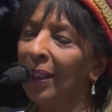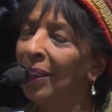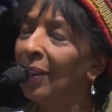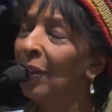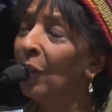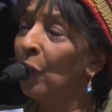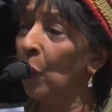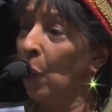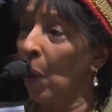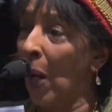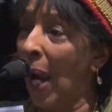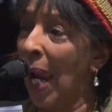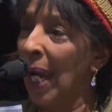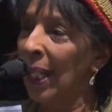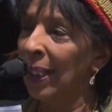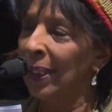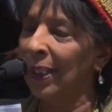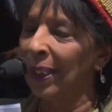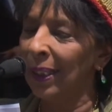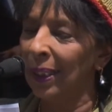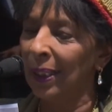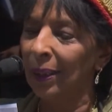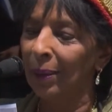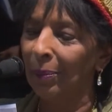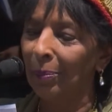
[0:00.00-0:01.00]
grants.
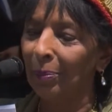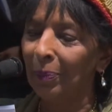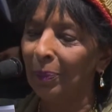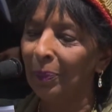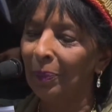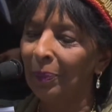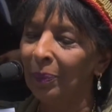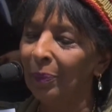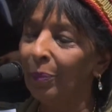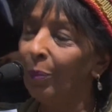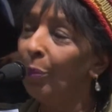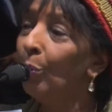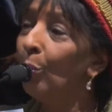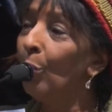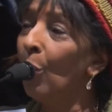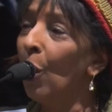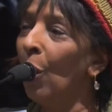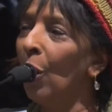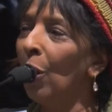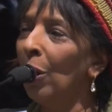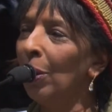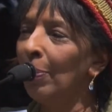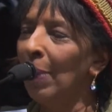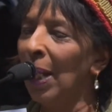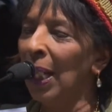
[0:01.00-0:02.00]

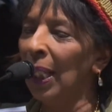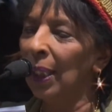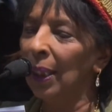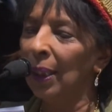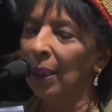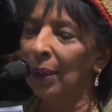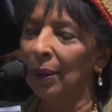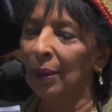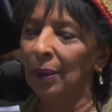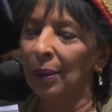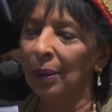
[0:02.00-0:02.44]
More money.